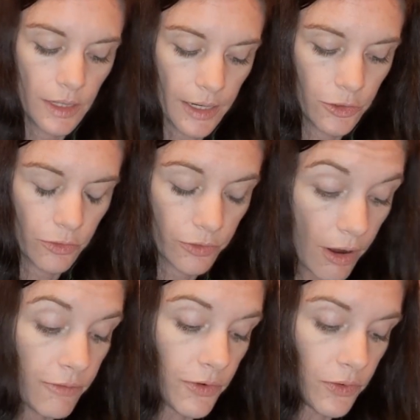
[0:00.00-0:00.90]
And you're
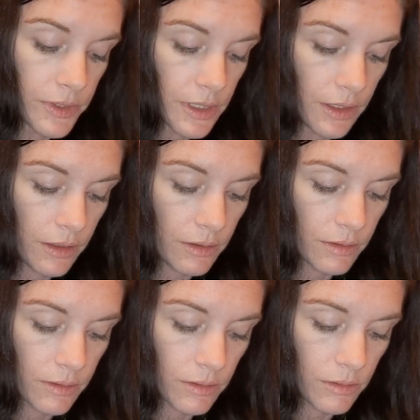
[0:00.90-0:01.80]
not focusing
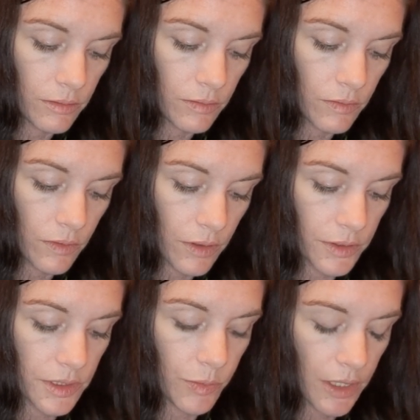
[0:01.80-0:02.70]

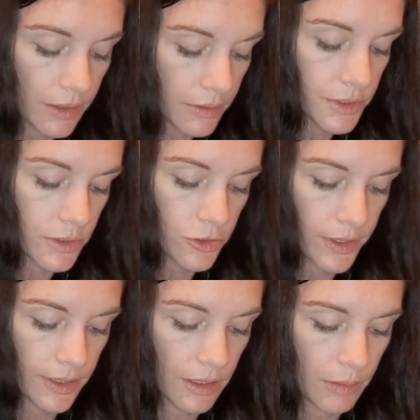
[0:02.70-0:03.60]
on something else that's
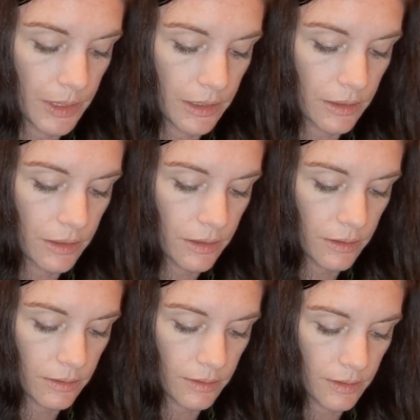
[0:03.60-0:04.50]
trying to come in.
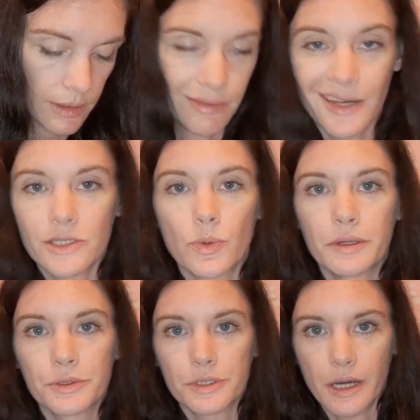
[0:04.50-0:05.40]
And that's why
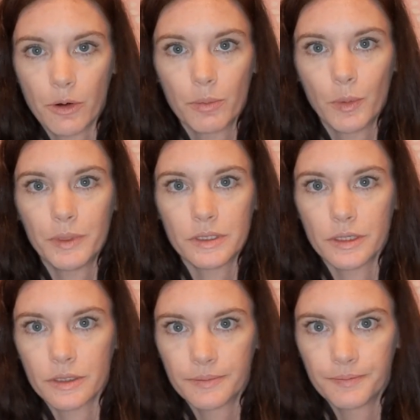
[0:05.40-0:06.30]
there's a Tower moment here.